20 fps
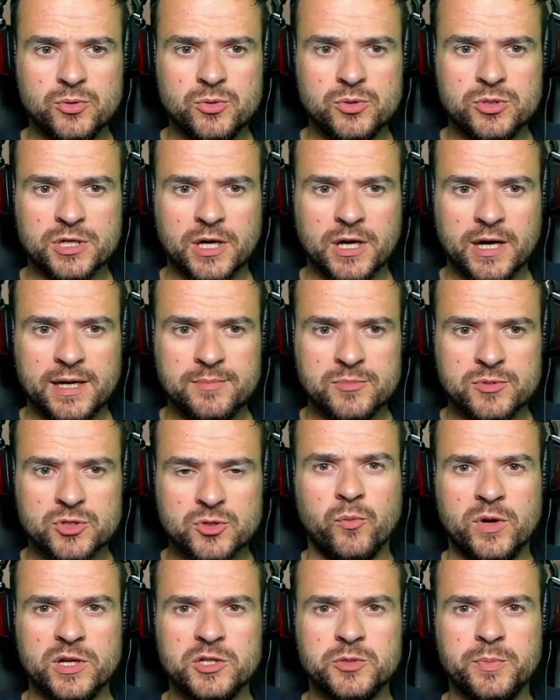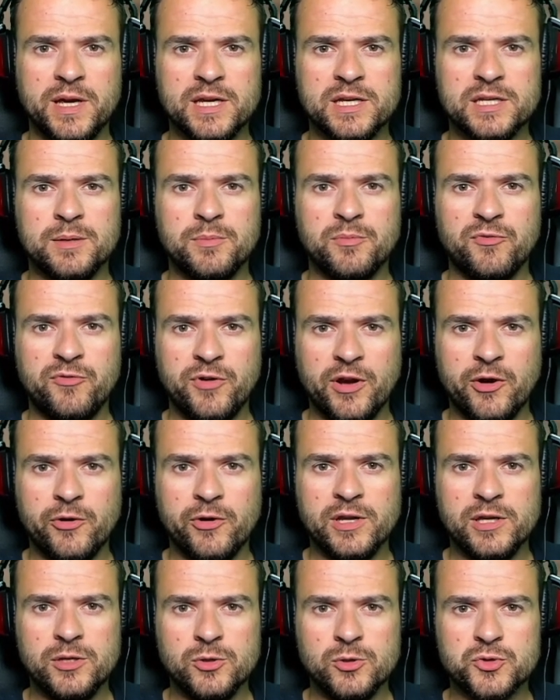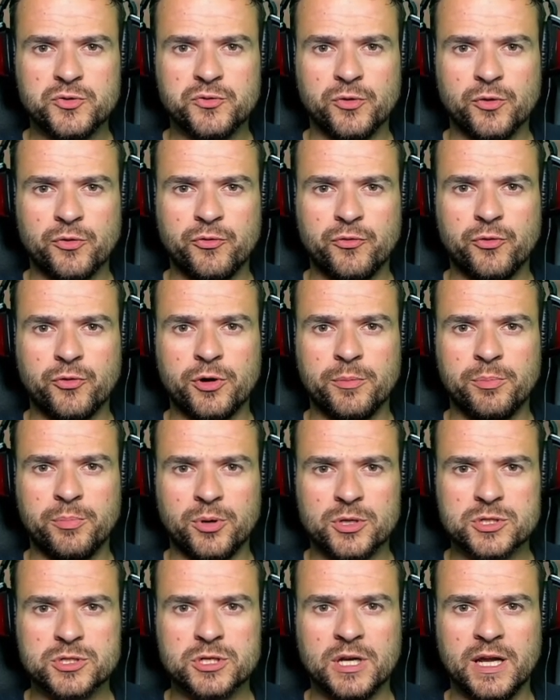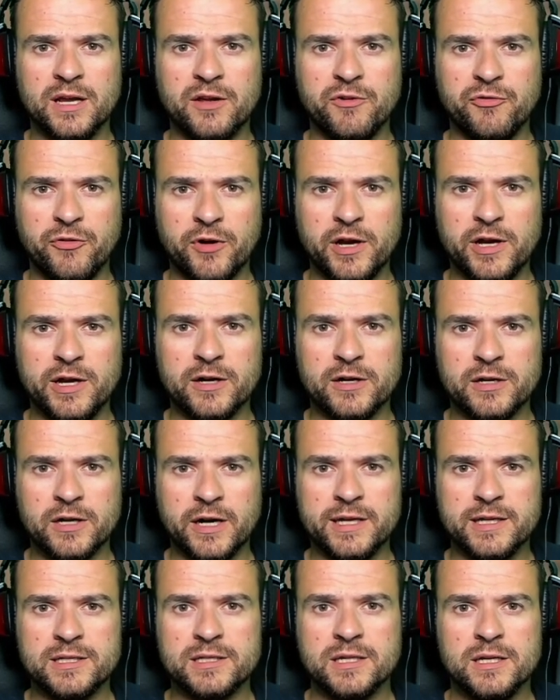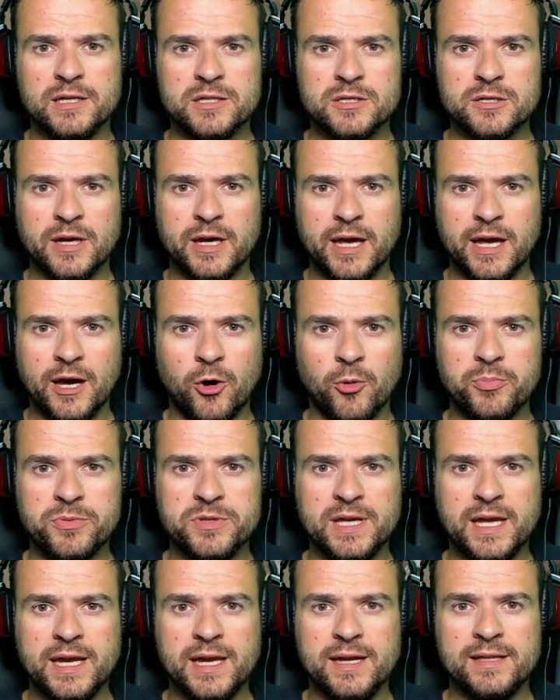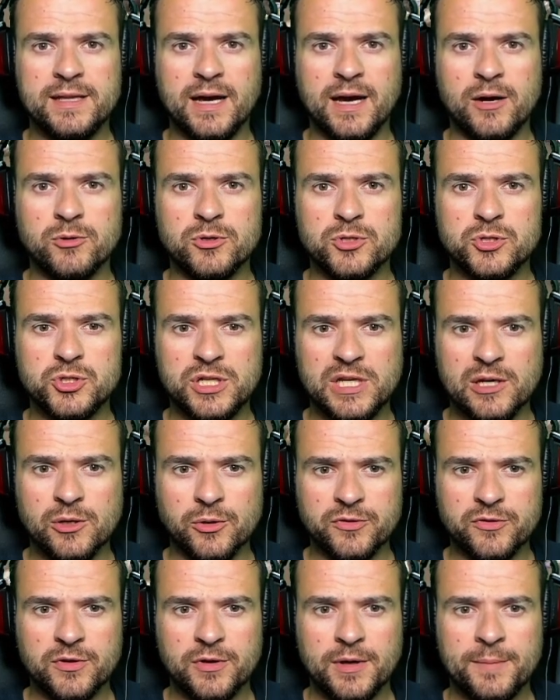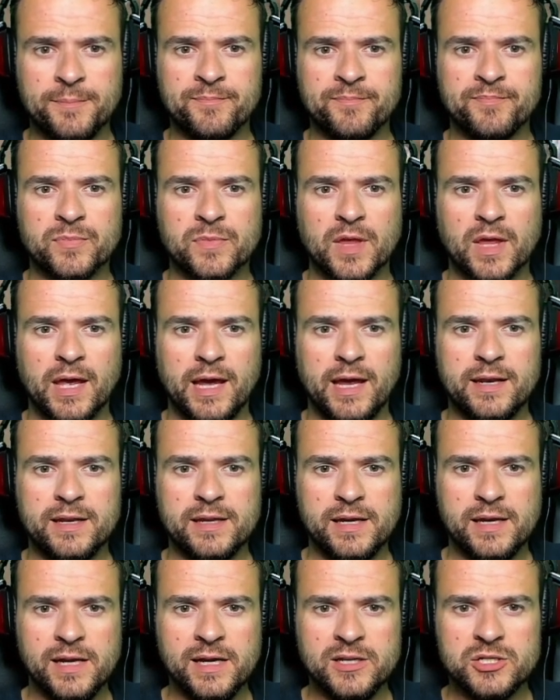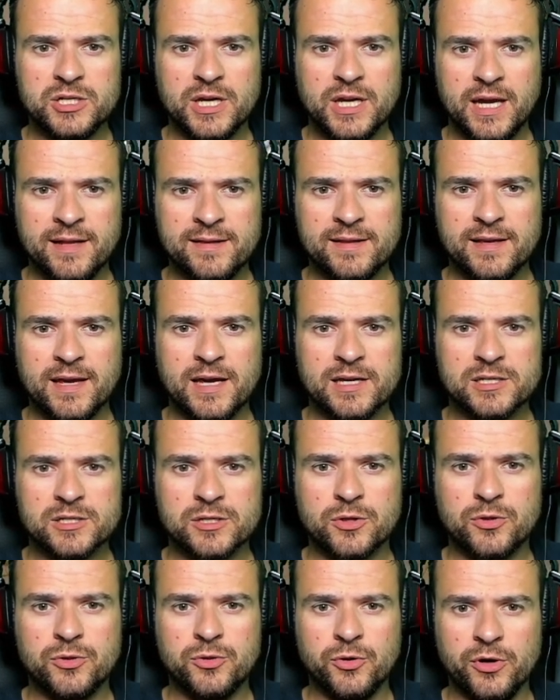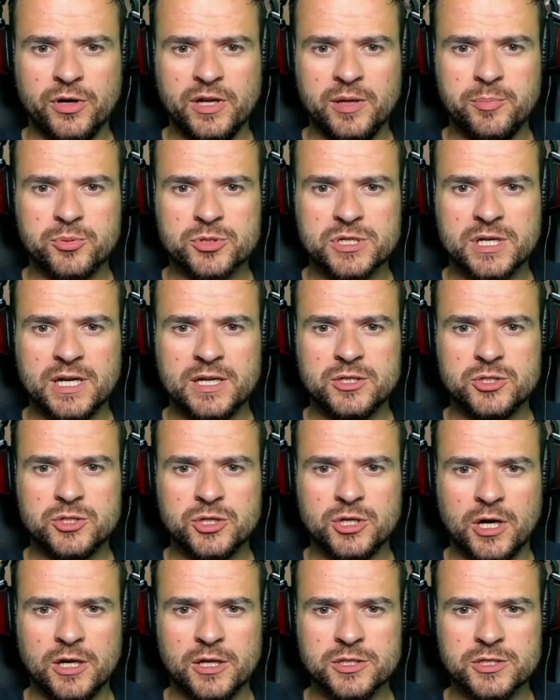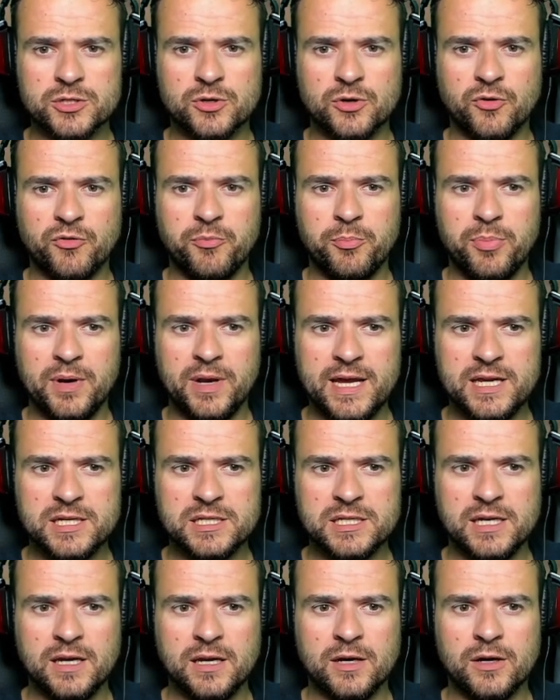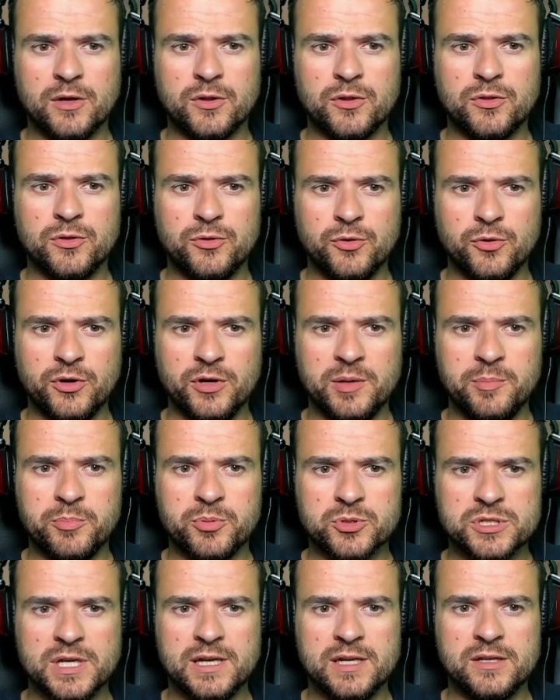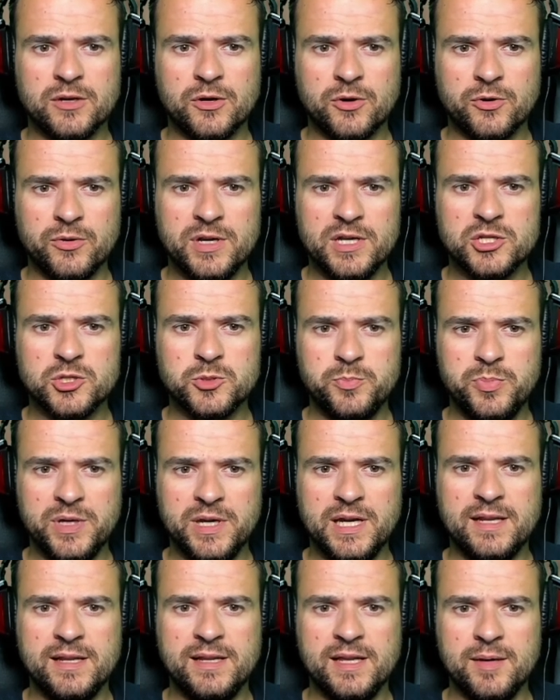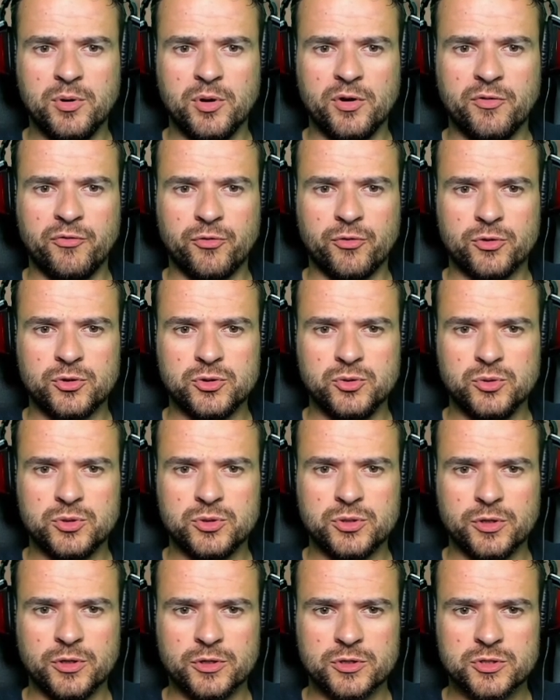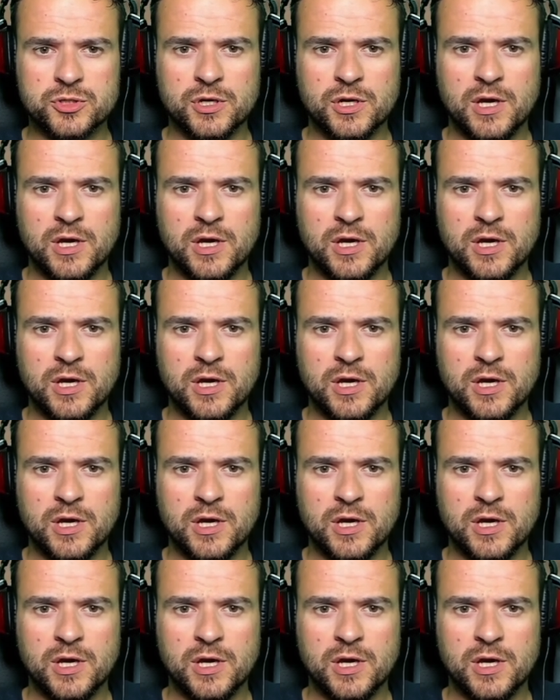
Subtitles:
times, which makes him very useful for a boss like Fire Knight to help take down the shield. And each hit has a 30% chance of placing a 30% decreased speed debuff for 2 turns.